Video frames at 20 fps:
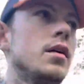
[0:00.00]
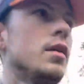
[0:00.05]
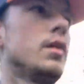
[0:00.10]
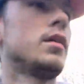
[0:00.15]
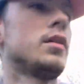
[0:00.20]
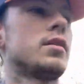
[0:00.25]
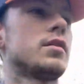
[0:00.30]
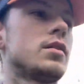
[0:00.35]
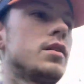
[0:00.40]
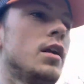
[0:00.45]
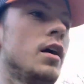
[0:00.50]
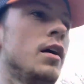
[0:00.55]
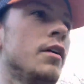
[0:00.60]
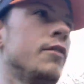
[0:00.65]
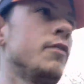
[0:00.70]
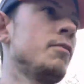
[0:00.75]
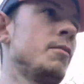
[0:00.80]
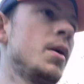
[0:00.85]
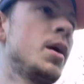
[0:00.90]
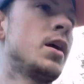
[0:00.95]
You just laugh
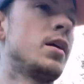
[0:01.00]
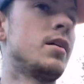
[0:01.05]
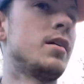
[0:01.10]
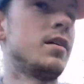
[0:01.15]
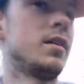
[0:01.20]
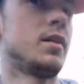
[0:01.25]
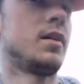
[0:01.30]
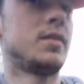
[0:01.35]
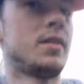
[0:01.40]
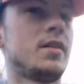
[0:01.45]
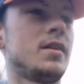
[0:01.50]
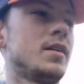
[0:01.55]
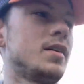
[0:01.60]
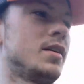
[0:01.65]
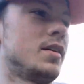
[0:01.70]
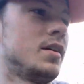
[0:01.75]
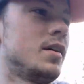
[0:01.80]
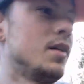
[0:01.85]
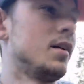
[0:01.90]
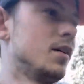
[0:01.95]
at me.
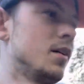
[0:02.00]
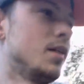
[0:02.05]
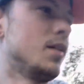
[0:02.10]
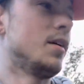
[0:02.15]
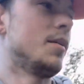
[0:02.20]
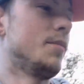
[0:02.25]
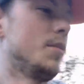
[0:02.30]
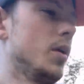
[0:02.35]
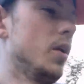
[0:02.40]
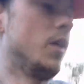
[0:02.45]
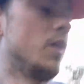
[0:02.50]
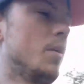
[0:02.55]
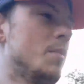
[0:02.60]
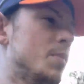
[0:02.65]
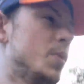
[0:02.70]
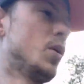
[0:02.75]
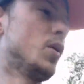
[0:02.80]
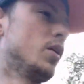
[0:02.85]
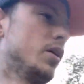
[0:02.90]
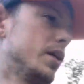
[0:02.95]
Well, not
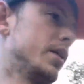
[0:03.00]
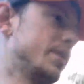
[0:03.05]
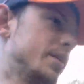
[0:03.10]
important.